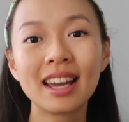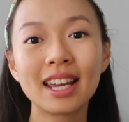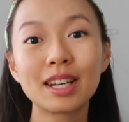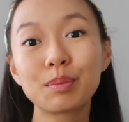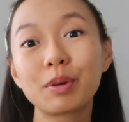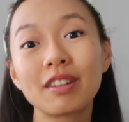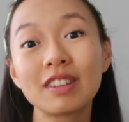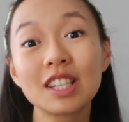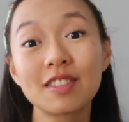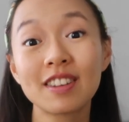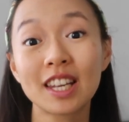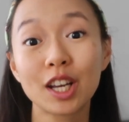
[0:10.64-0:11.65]
In the
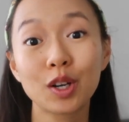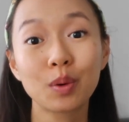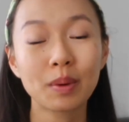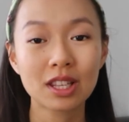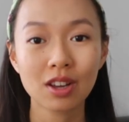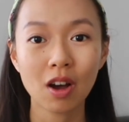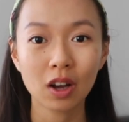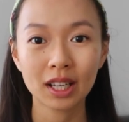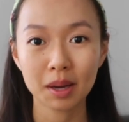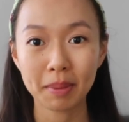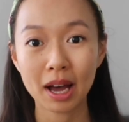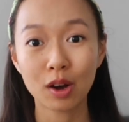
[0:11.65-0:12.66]
previous video, we
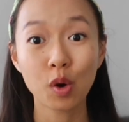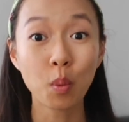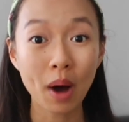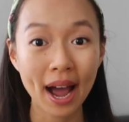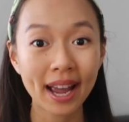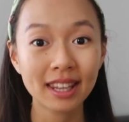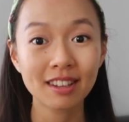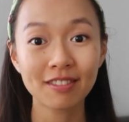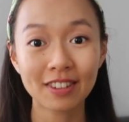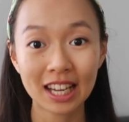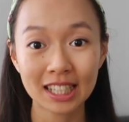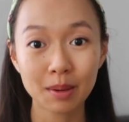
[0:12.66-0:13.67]
talked about why the
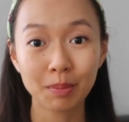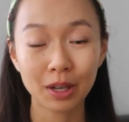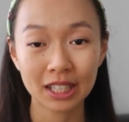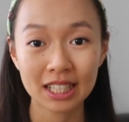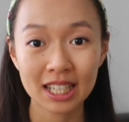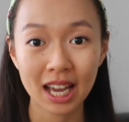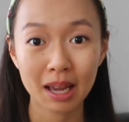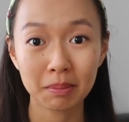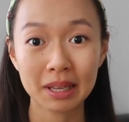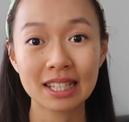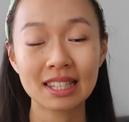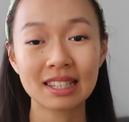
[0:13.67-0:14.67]
Vata body
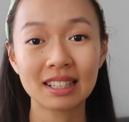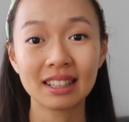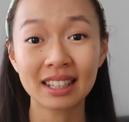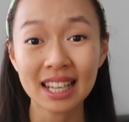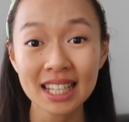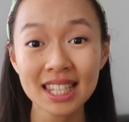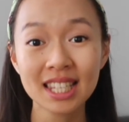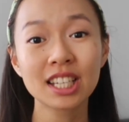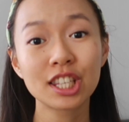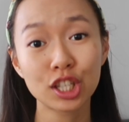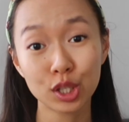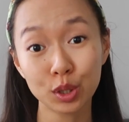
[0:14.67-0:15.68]
type is the least
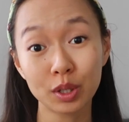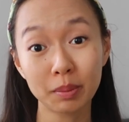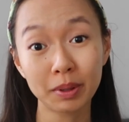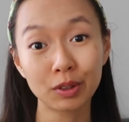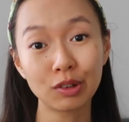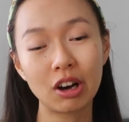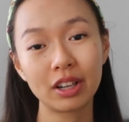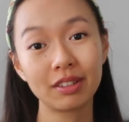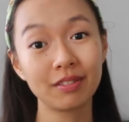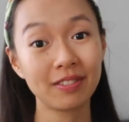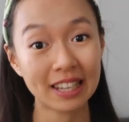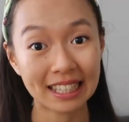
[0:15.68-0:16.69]
suitable on
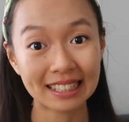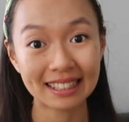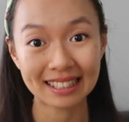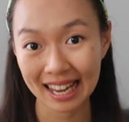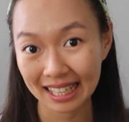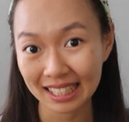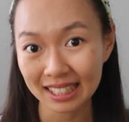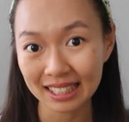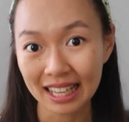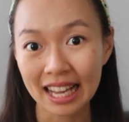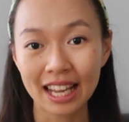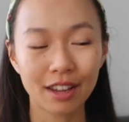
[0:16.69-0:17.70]
a vegan
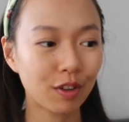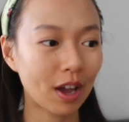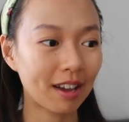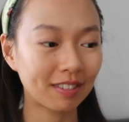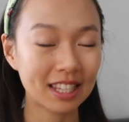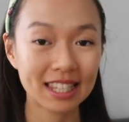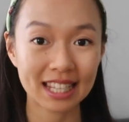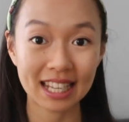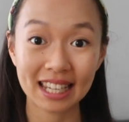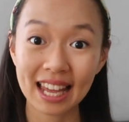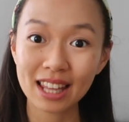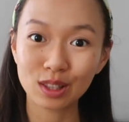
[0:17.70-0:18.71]
diet. If you haven't
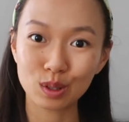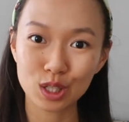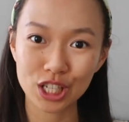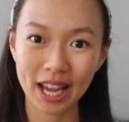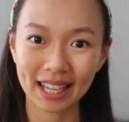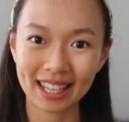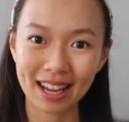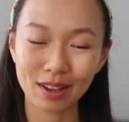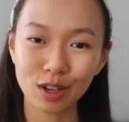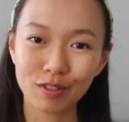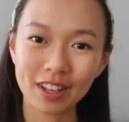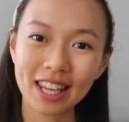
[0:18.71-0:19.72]
seen that, do check it
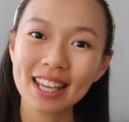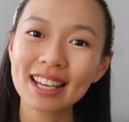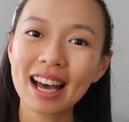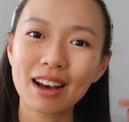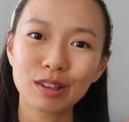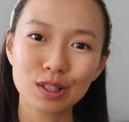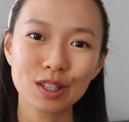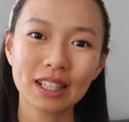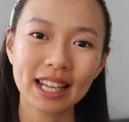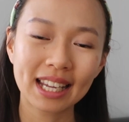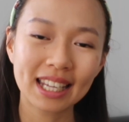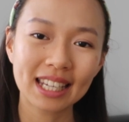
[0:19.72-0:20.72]
out over here. I'll also
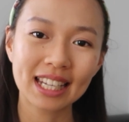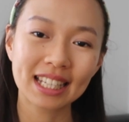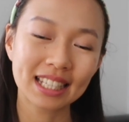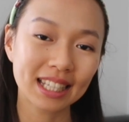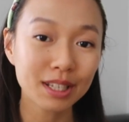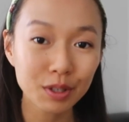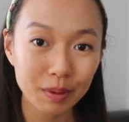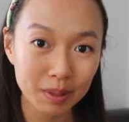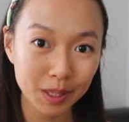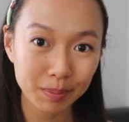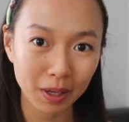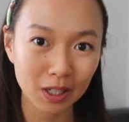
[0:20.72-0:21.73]
link it in the
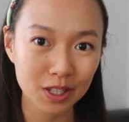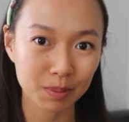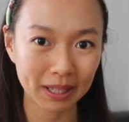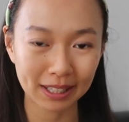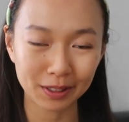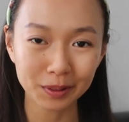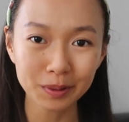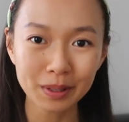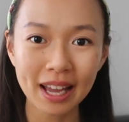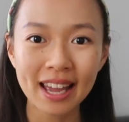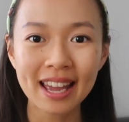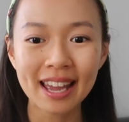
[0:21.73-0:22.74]
description box below.
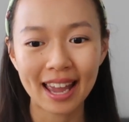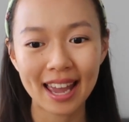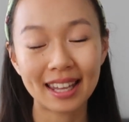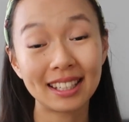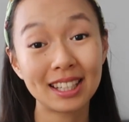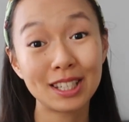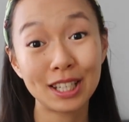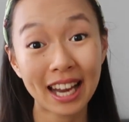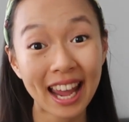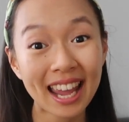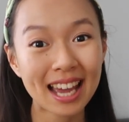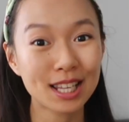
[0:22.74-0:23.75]
And
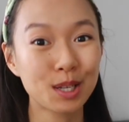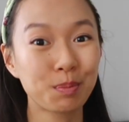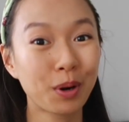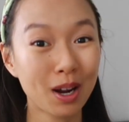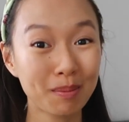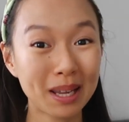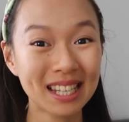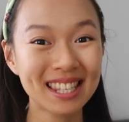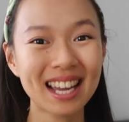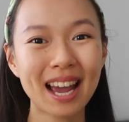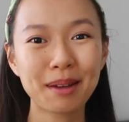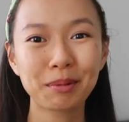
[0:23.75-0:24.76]
today, as
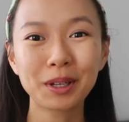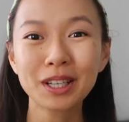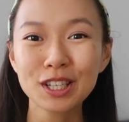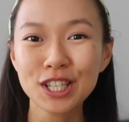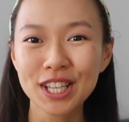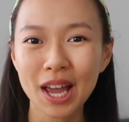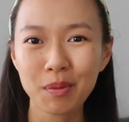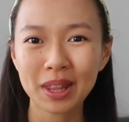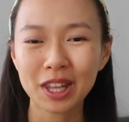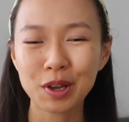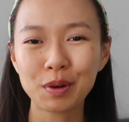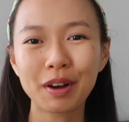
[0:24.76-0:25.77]
promised, I'm going to share
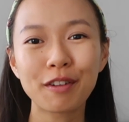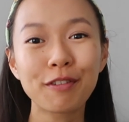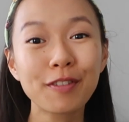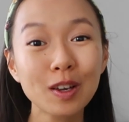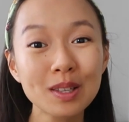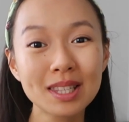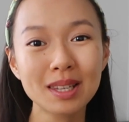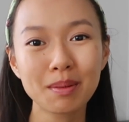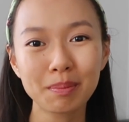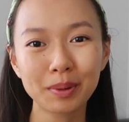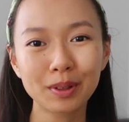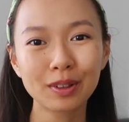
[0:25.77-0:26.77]
with you a few
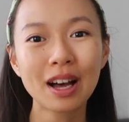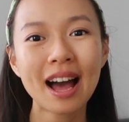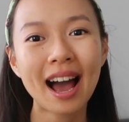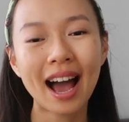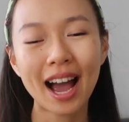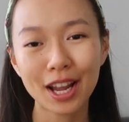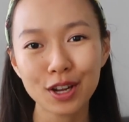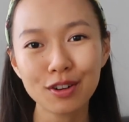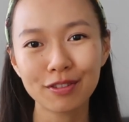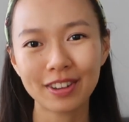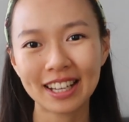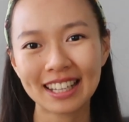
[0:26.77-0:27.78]
simple
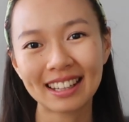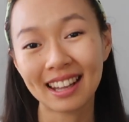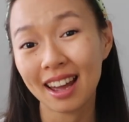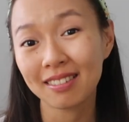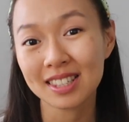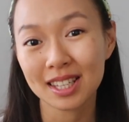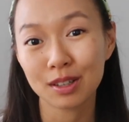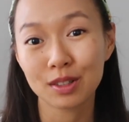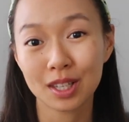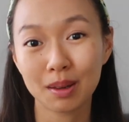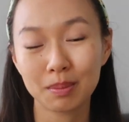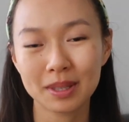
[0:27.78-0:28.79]
Ayurveda lifestyle
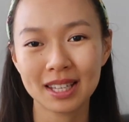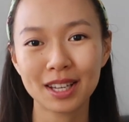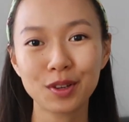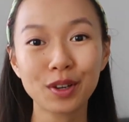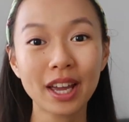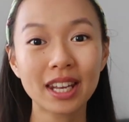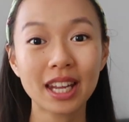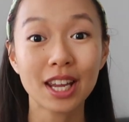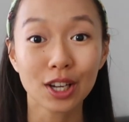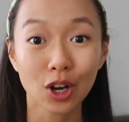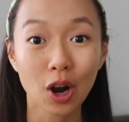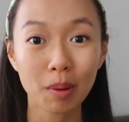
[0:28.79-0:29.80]
tips that you can
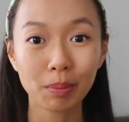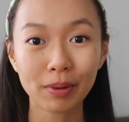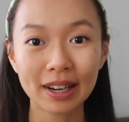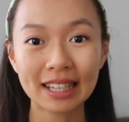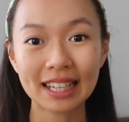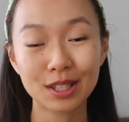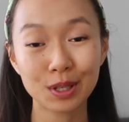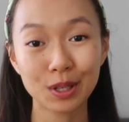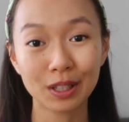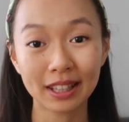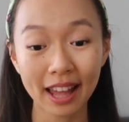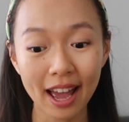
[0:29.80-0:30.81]
incorporate into
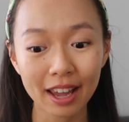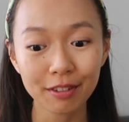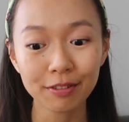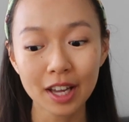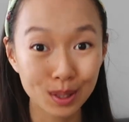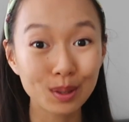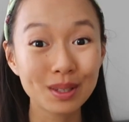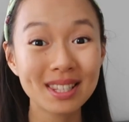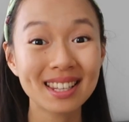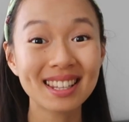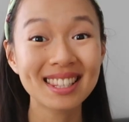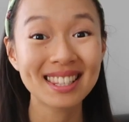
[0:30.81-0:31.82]
your life to
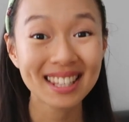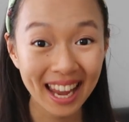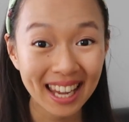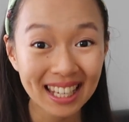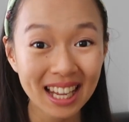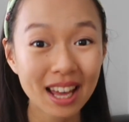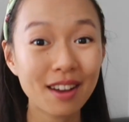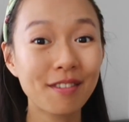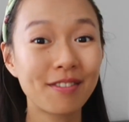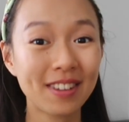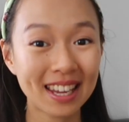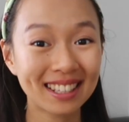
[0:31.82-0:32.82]
sustain a
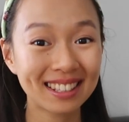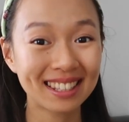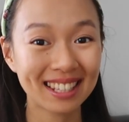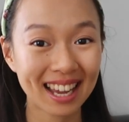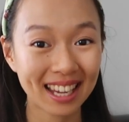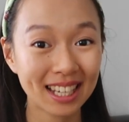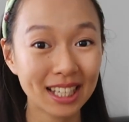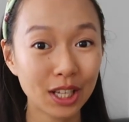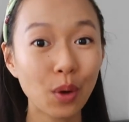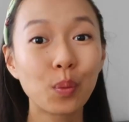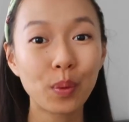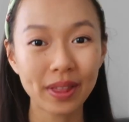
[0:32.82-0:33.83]
vegan
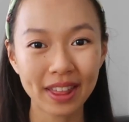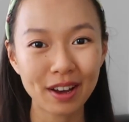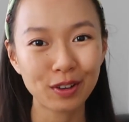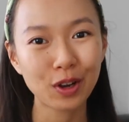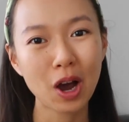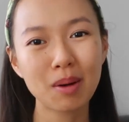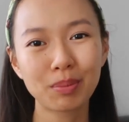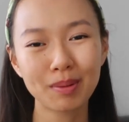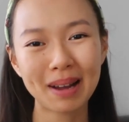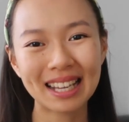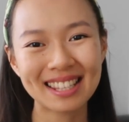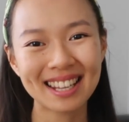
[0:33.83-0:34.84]
diet without
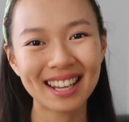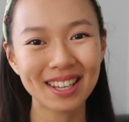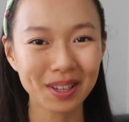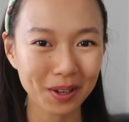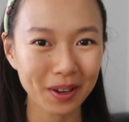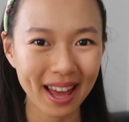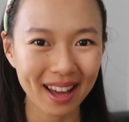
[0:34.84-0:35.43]
compromising your